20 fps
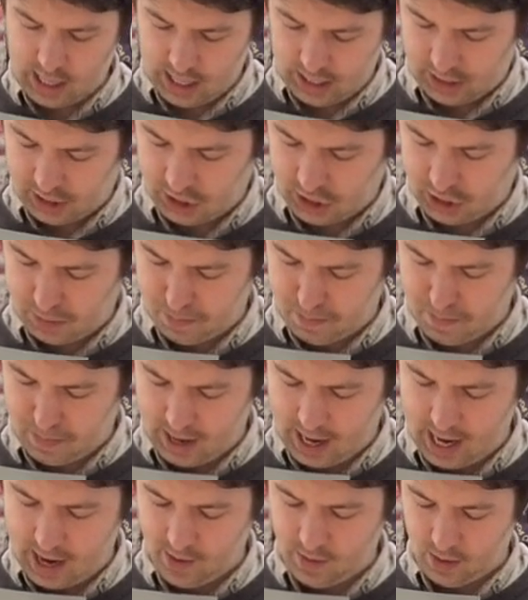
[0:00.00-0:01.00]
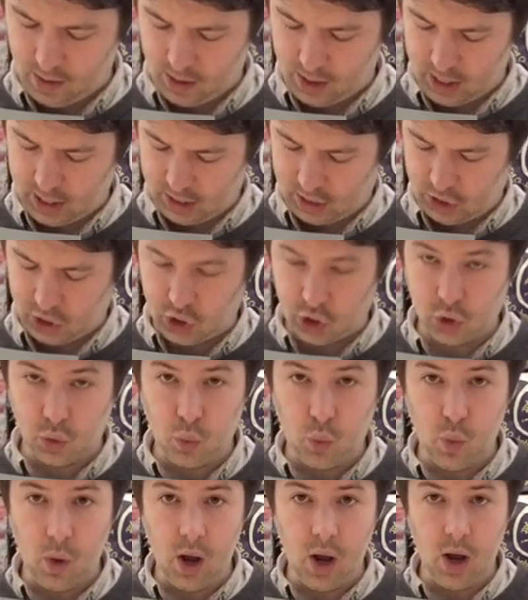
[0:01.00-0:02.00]
a spiral, a
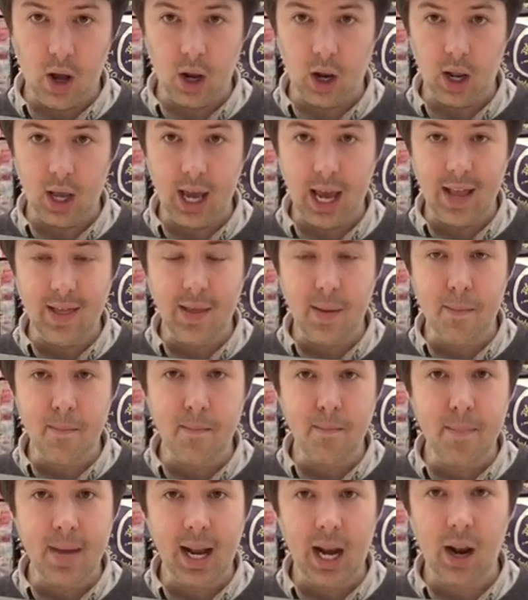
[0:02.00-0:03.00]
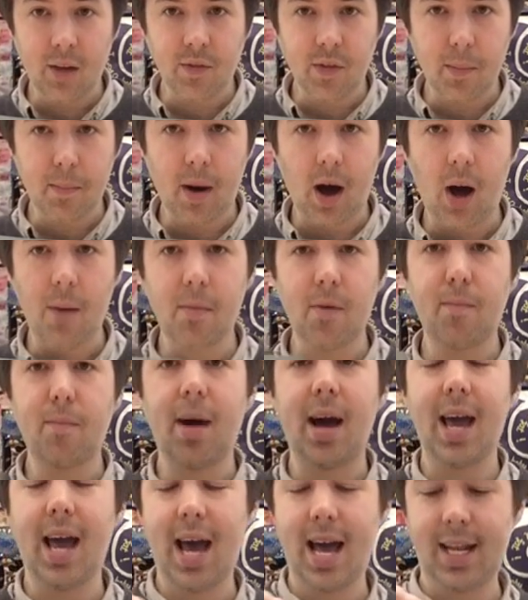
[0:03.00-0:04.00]
swirl in the middle of the palm of
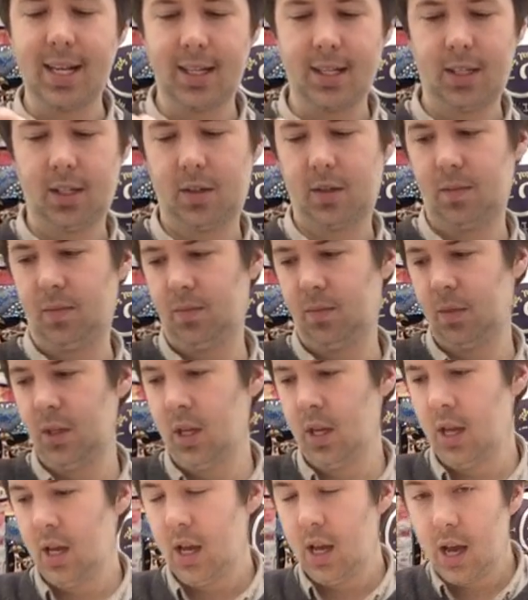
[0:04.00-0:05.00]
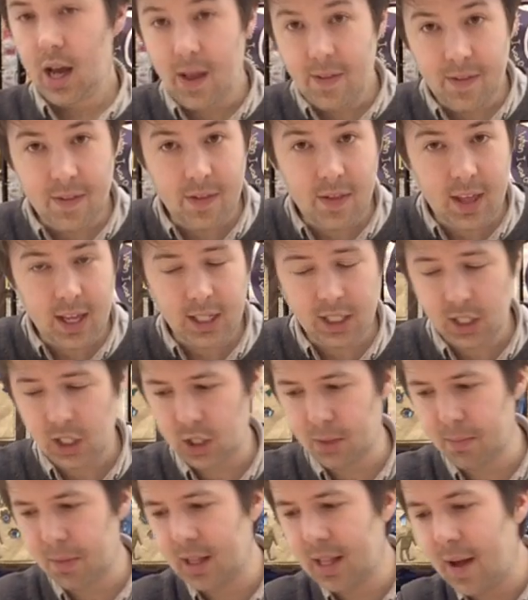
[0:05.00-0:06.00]
my hand. And this is
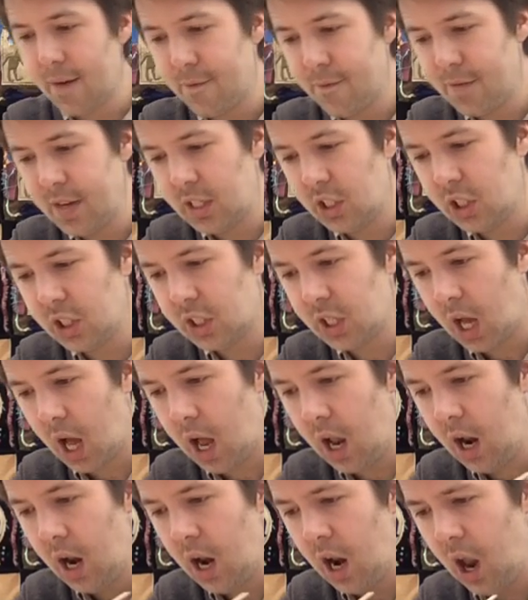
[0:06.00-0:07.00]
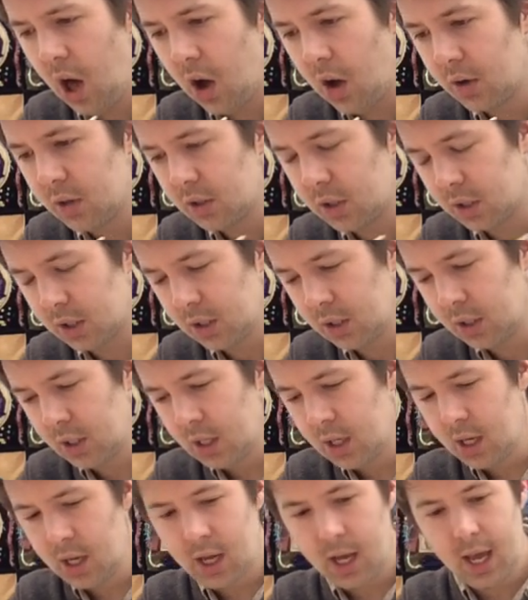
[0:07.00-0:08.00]
something that features a lot
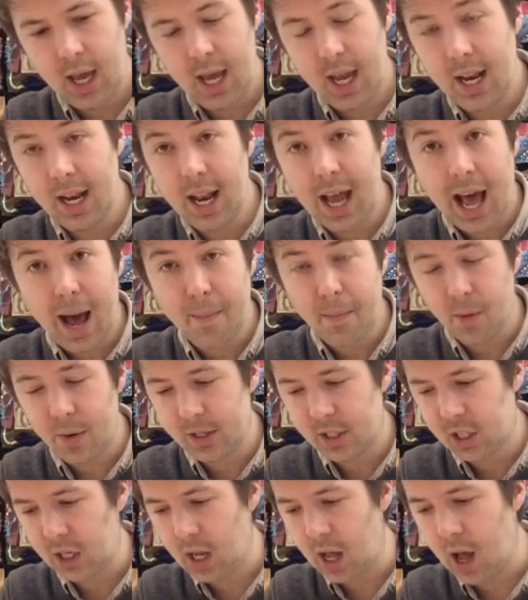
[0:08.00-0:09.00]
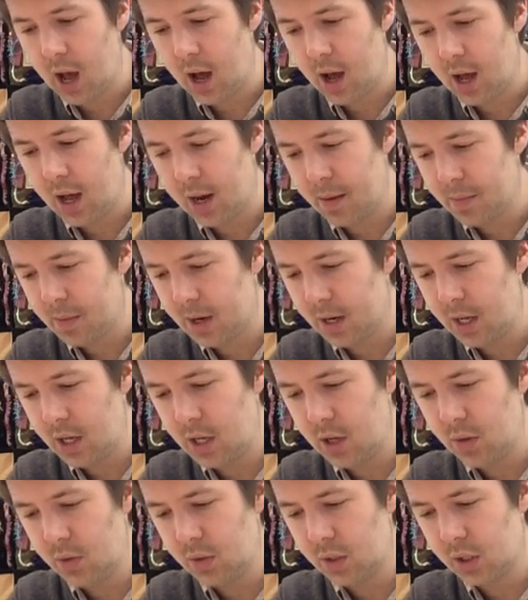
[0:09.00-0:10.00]
in Aboriginal art. I'm going to
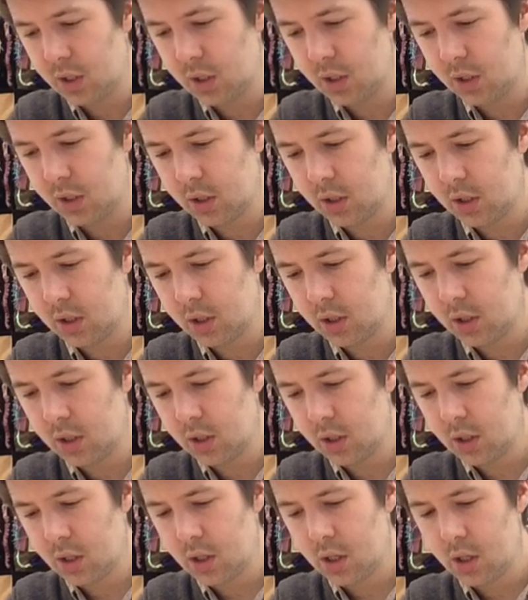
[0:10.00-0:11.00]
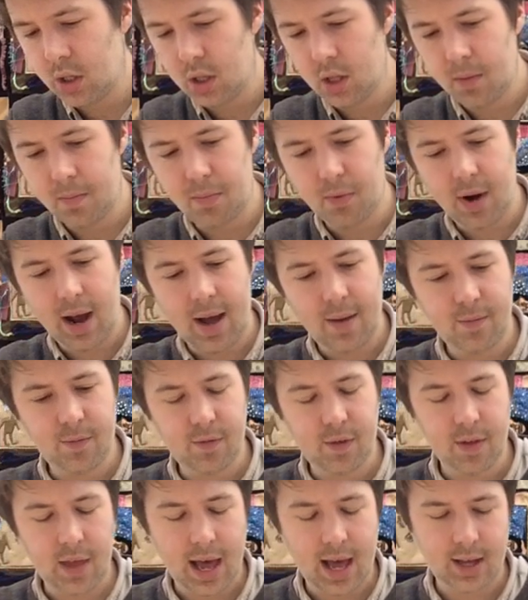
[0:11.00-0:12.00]
use brown
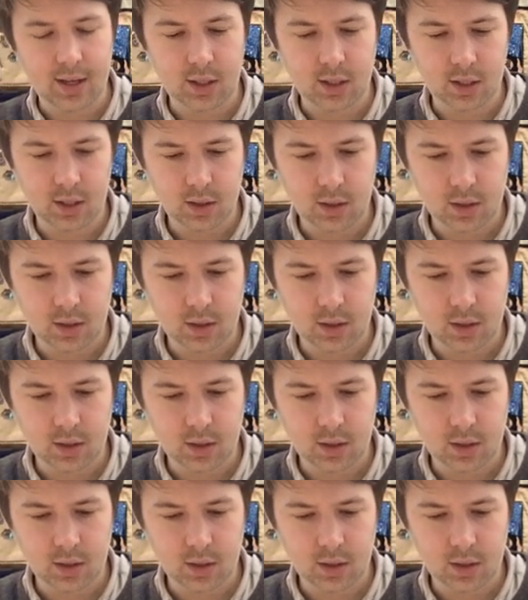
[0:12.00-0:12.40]
for that.